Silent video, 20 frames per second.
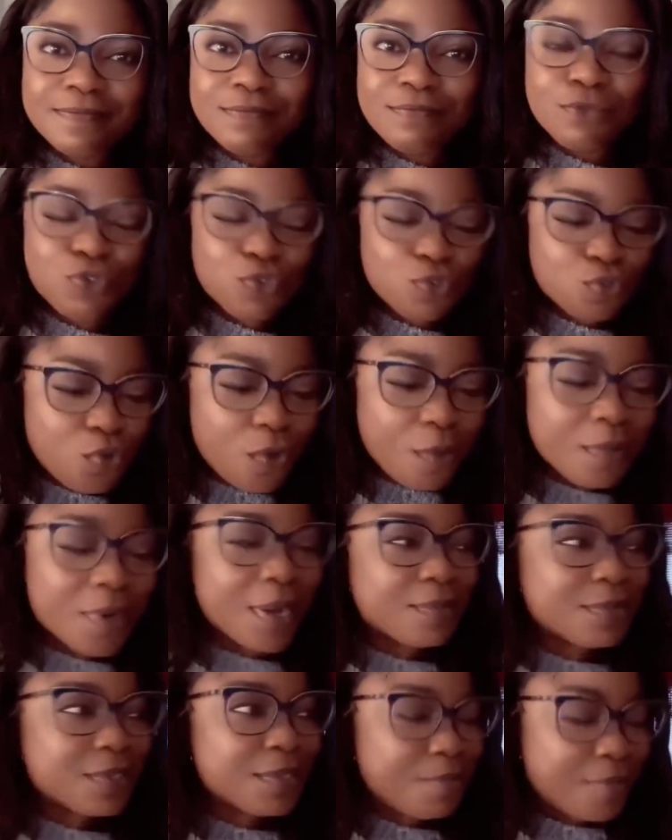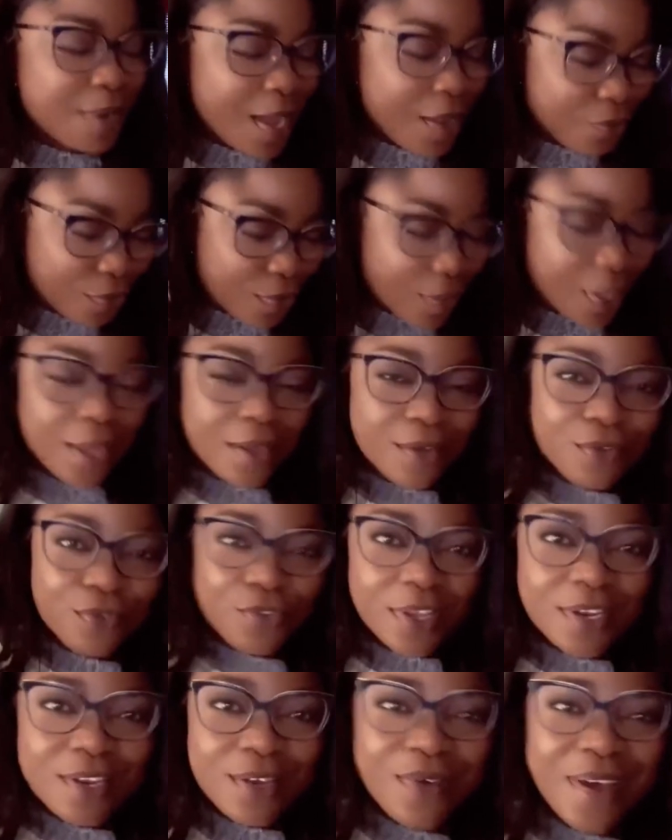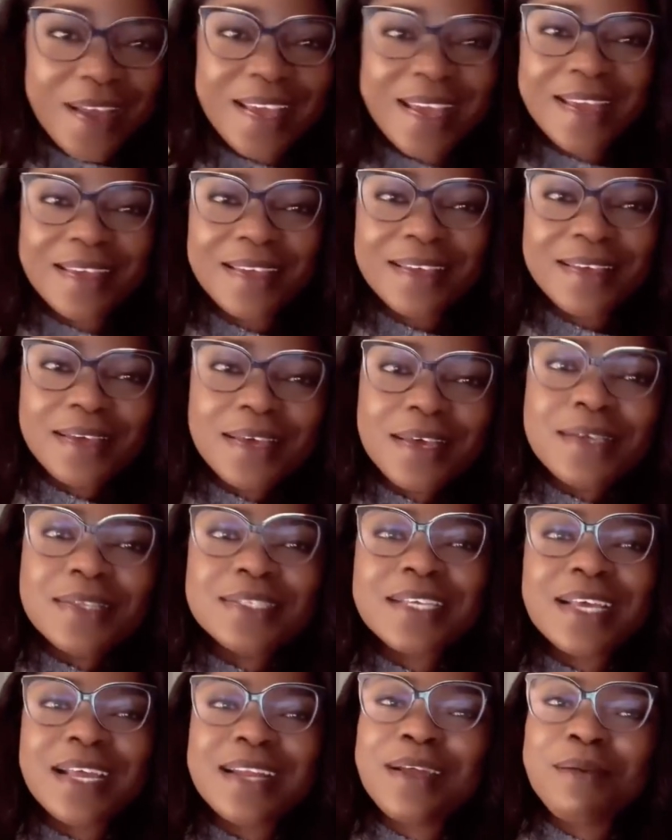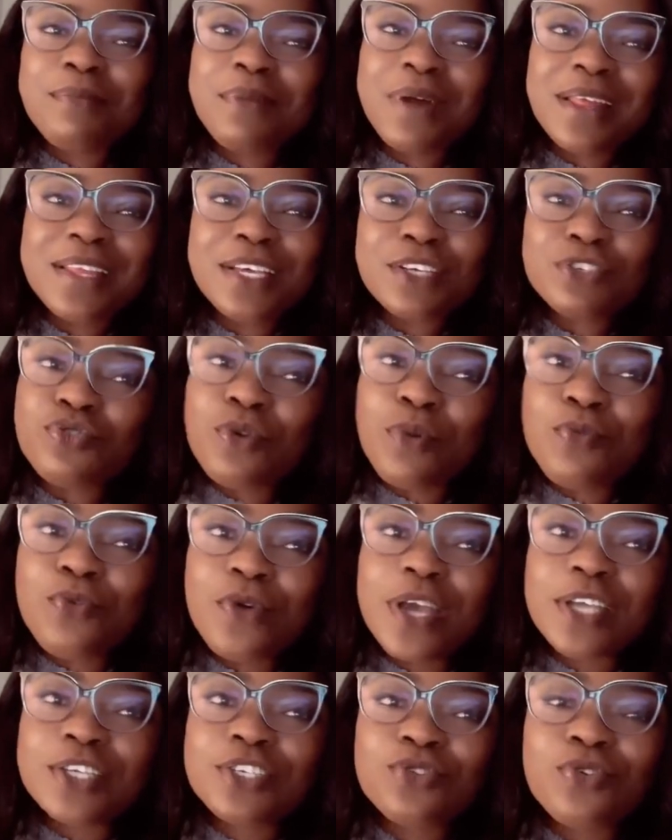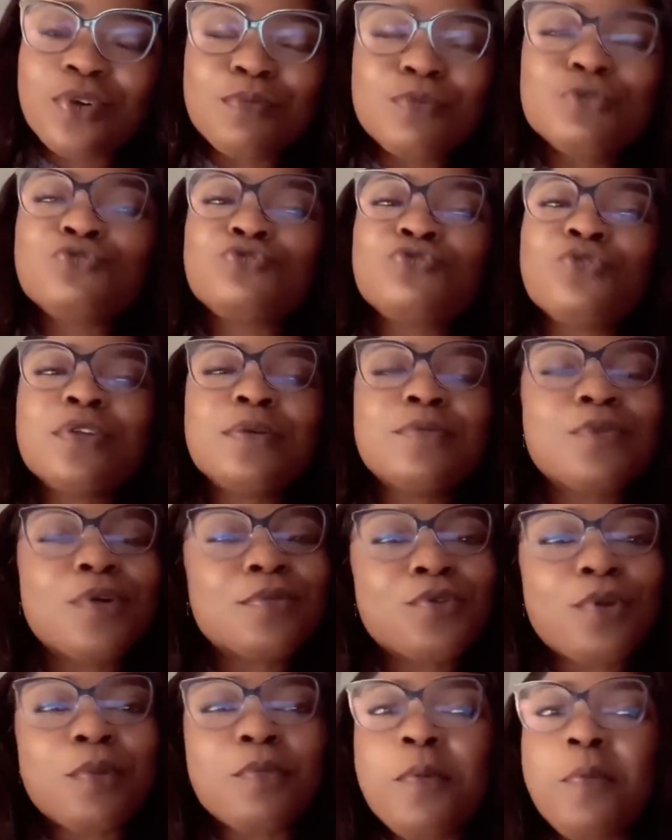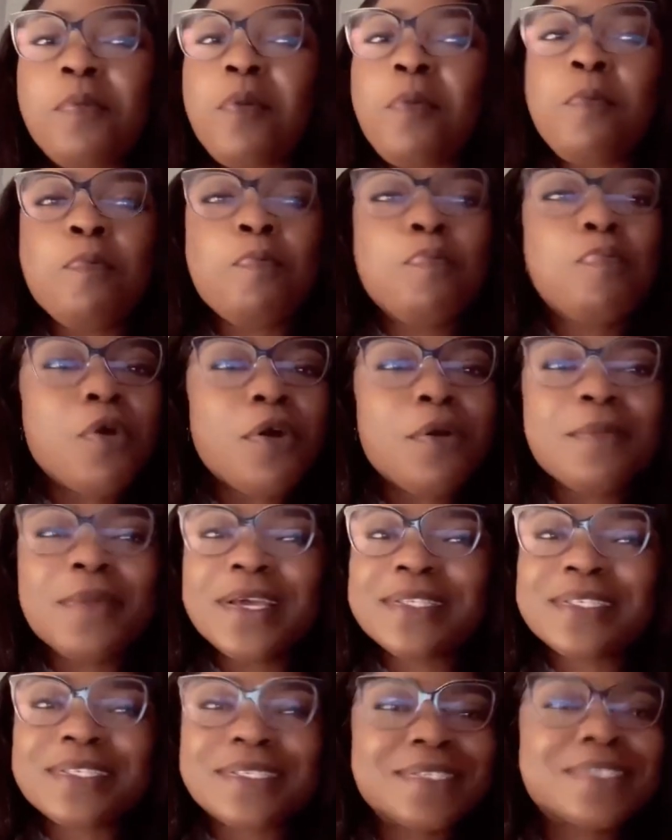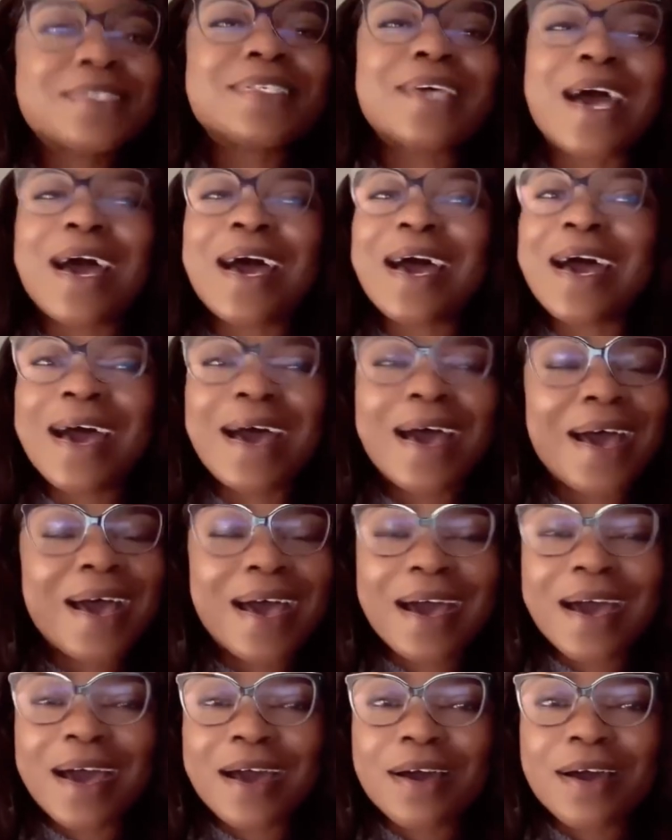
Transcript: mi so mo na m se bra hwe hwe de wa ye ti ene brothers no mo wa chi no mo so ni mo no mo bobo mate ni sa